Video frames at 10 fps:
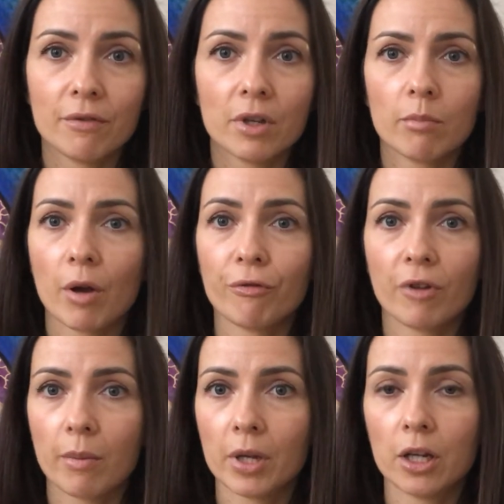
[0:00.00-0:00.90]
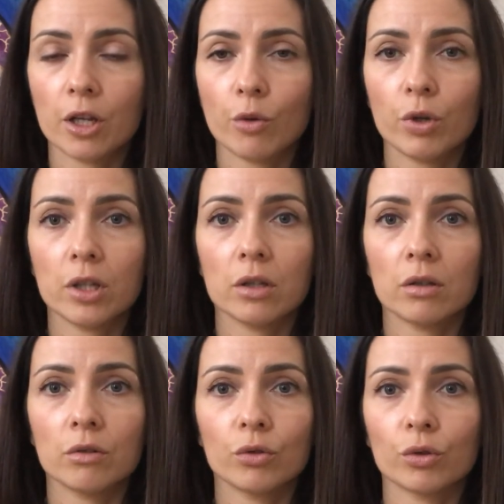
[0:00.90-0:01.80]
leaving my family
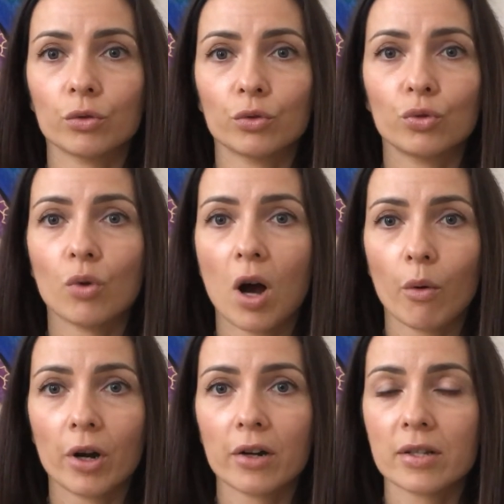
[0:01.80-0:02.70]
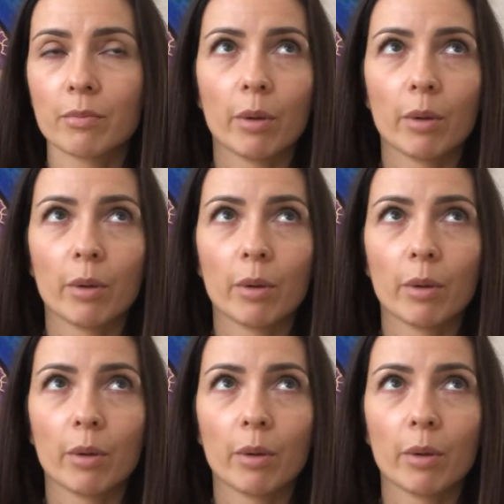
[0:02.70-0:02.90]
within 2 hours.